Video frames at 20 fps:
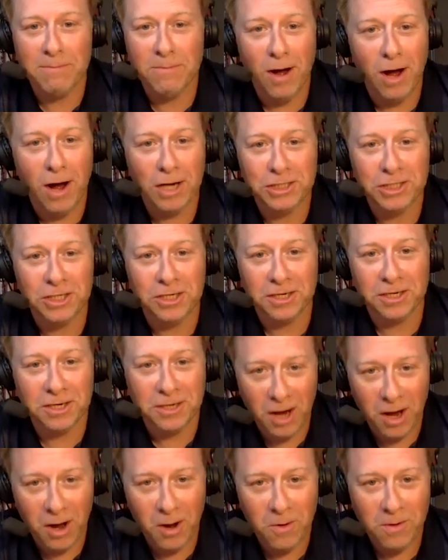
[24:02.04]
March, you're going to
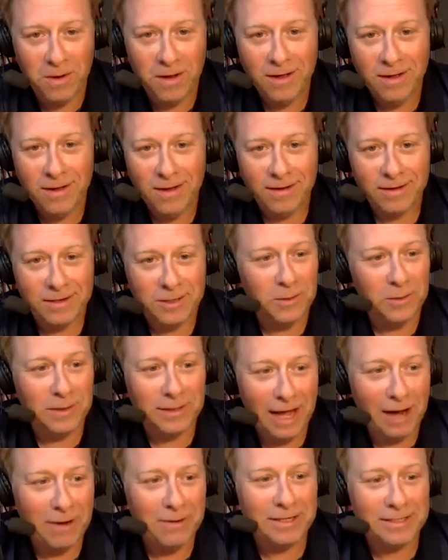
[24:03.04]
know. Do you
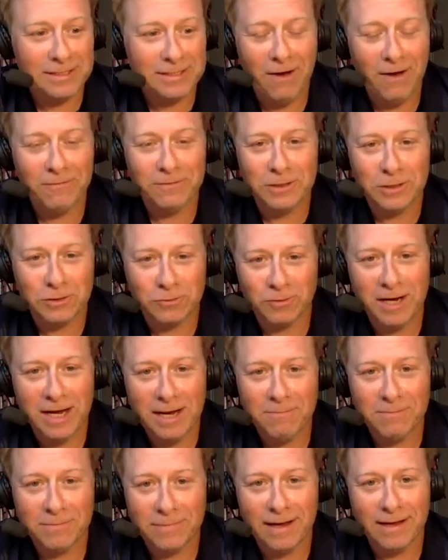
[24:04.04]
allow yourself to
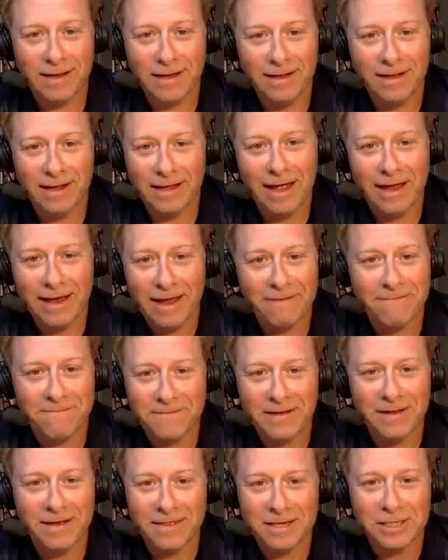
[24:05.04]
dream? Like, I get a
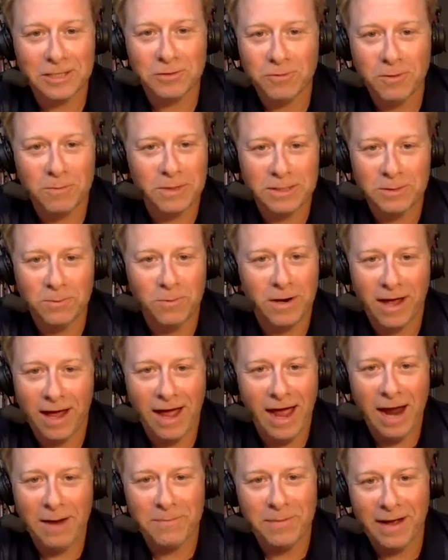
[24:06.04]
feeling this group doesn't want to
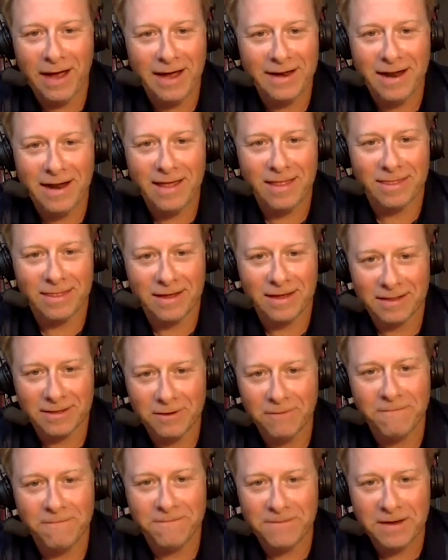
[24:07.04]
hide behind anything.
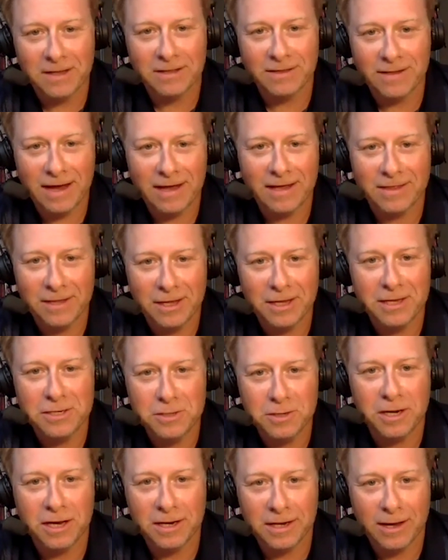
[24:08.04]
You feel like that
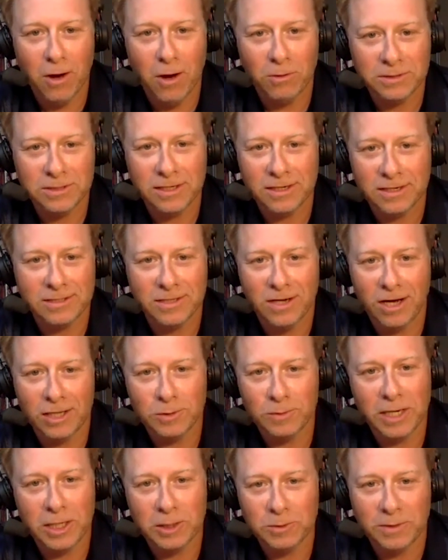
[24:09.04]
you're going to go to Qatar
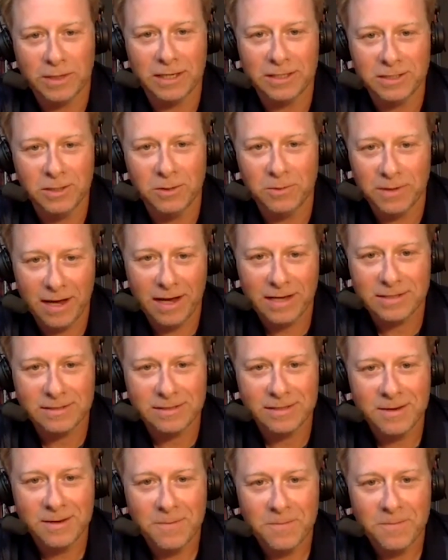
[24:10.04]
2022. Yes.